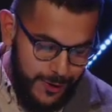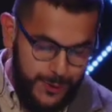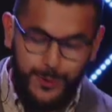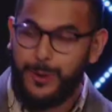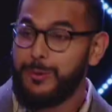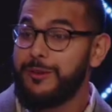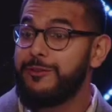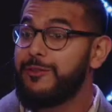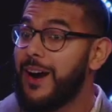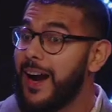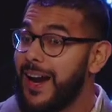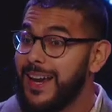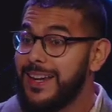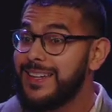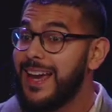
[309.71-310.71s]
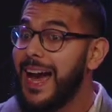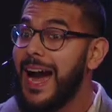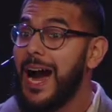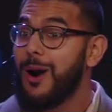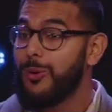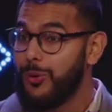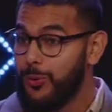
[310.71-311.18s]
is where we find
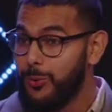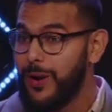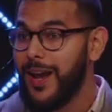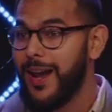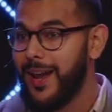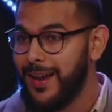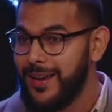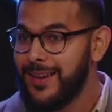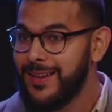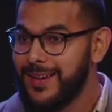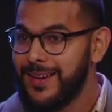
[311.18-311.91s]
our way,